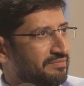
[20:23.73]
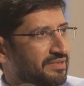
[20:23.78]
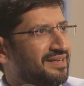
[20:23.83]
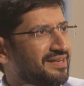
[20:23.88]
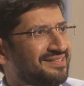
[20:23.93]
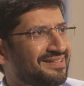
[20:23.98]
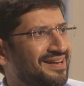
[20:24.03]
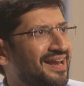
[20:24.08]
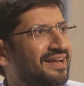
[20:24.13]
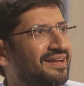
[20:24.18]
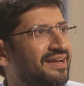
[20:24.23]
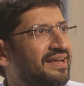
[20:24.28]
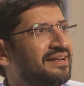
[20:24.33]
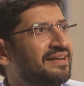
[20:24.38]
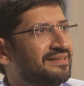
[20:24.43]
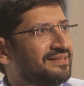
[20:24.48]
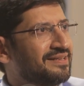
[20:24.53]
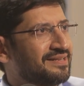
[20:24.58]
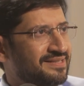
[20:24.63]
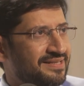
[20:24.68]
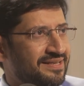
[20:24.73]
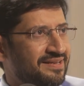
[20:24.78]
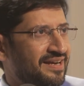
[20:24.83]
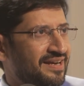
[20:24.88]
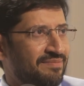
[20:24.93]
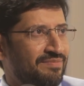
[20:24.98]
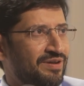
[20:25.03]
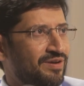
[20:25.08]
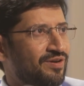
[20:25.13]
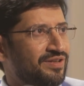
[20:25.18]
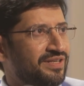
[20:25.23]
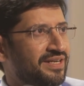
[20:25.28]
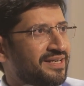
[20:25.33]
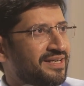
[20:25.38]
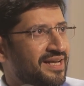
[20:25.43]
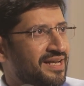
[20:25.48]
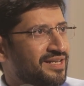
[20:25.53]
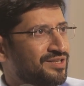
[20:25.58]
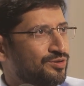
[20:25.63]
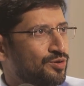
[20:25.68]
It's like any other cigarette because it
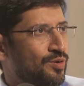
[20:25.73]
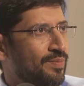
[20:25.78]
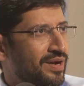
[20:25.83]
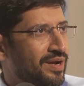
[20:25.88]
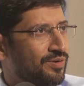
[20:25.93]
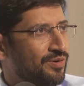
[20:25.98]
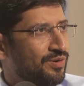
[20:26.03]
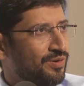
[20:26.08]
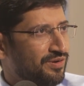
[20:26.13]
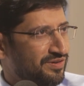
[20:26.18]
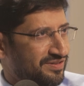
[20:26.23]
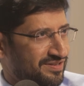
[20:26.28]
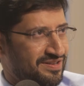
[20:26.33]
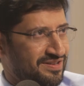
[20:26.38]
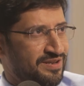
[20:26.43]
has tobacco.